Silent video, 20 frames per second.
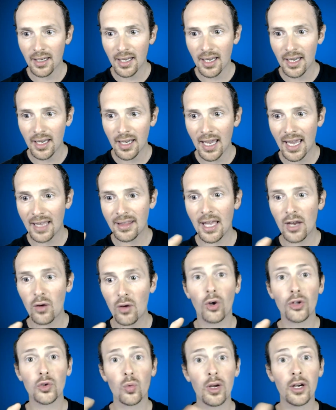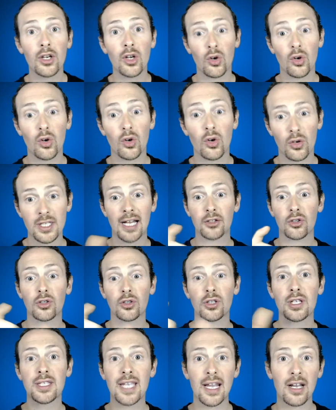Okay. Then what were your
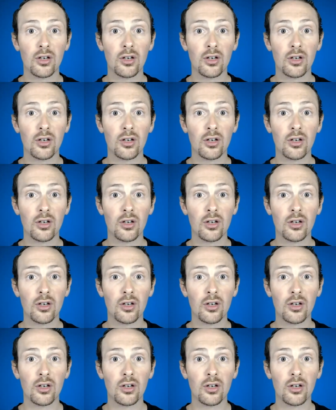results on the